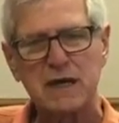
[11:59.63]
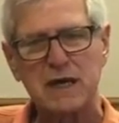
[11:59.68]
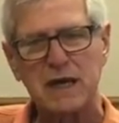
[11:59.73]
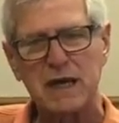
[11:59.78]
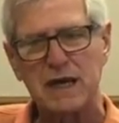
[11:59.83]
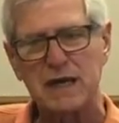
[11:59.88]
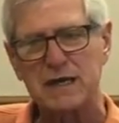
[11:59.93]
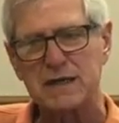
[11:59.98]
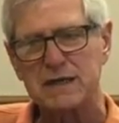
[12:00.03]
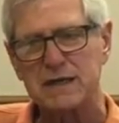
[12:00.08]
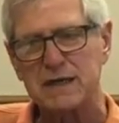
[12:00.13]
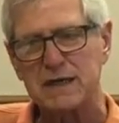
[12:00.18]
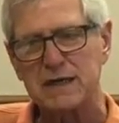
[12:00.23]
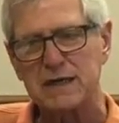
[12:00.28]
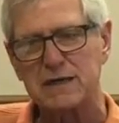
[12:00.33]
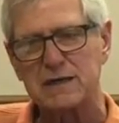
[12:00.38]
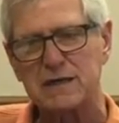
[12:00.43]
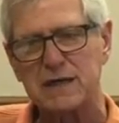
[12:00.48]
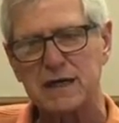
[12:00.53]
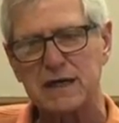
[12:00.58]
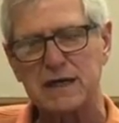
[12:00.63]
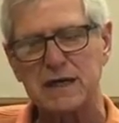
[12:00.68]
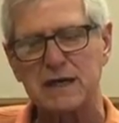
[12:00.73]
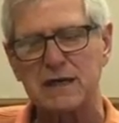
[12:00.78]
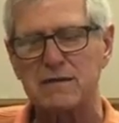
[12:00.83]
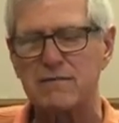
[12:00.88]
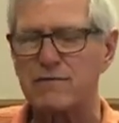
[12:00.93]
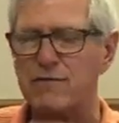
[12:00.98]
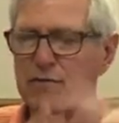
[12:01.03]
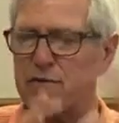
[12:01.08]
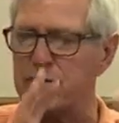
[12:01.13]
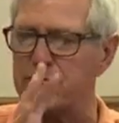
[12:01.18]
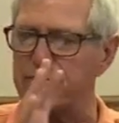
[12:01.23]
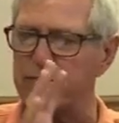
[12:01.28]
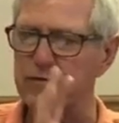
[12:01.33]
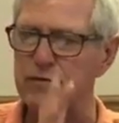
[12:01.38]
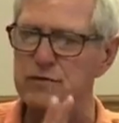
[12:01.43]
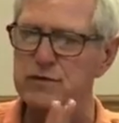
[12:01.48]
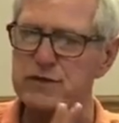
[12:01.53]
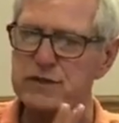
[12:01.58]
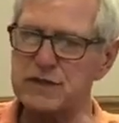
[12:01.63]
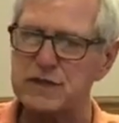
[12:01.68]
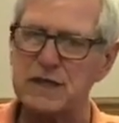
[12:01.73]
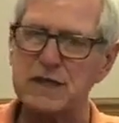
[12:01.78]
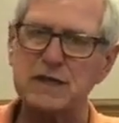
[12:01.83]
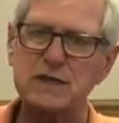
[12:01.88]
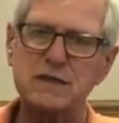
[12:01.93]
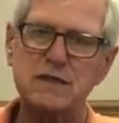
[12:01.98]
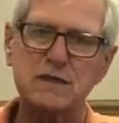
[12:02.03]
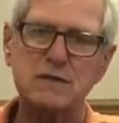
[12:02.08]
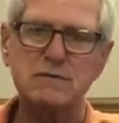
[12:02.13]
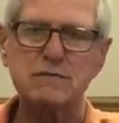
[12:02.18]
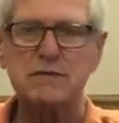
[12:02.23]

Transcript: And again, for the first season,